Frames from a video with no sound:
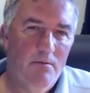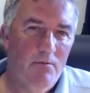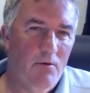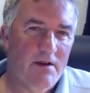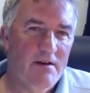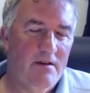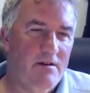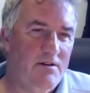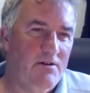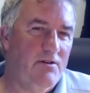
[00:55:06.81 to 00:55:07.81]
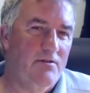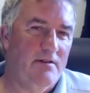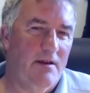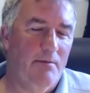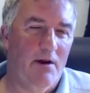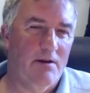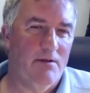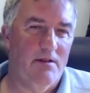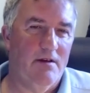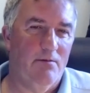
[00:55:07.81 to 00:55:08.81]
You could just use the same
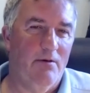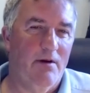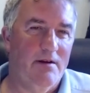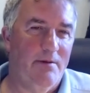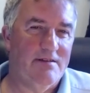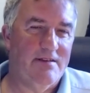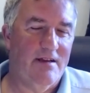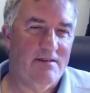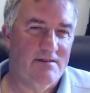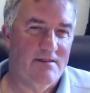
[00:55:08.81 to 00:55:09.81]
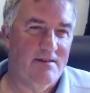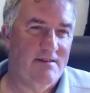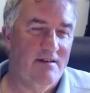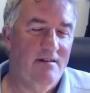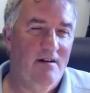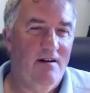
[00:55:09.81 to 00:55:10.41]
argument the other way around about statins, and they said,